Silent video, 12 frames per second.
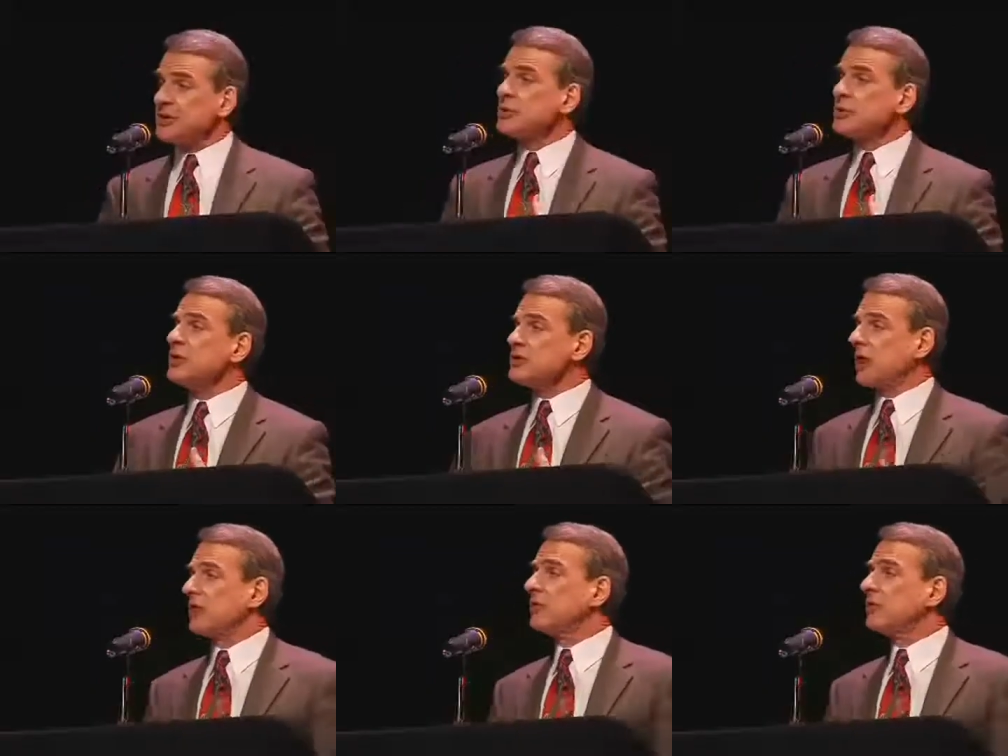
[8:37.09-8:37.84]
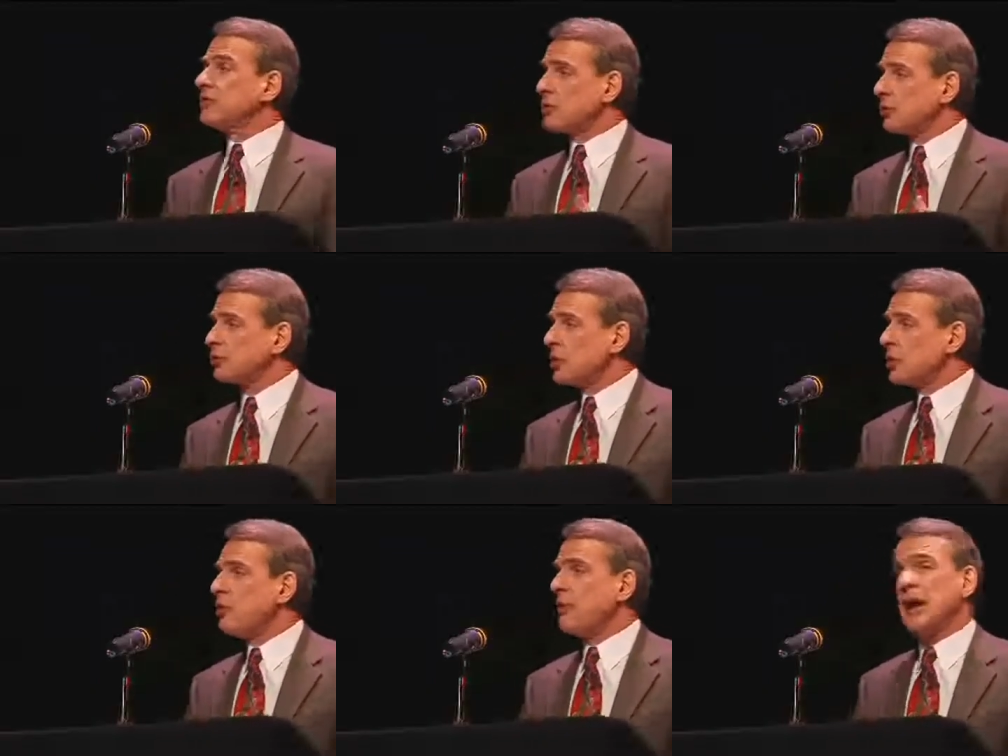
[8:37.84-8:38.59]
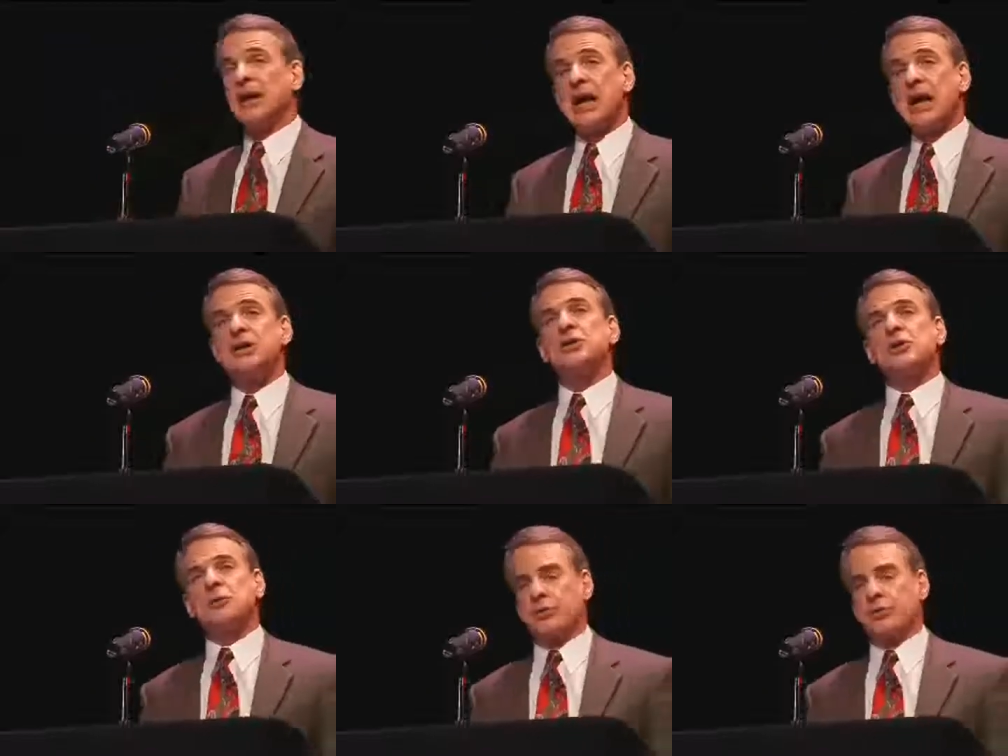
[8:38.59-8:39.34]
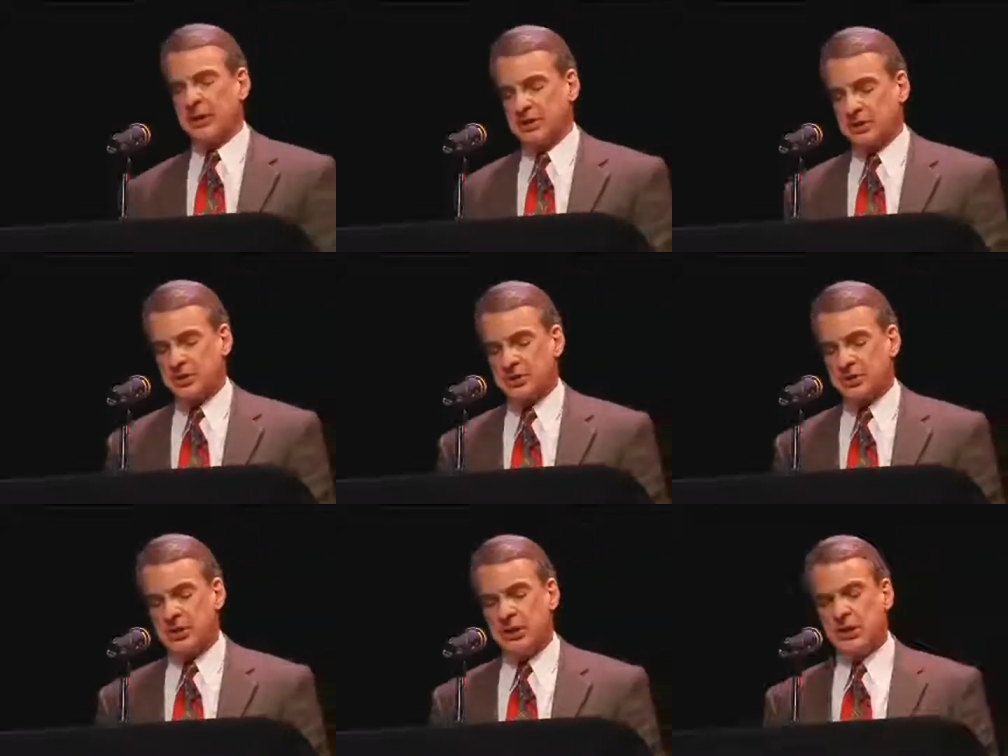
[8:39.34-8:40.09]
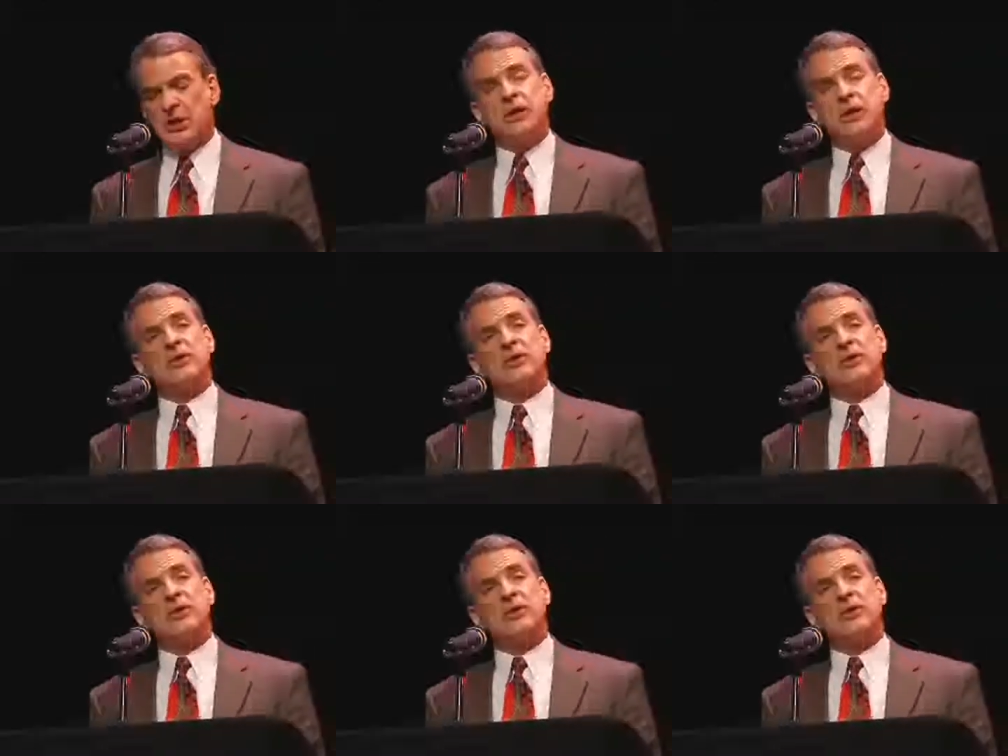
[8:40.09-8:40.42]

As a result of sociobiological pressures,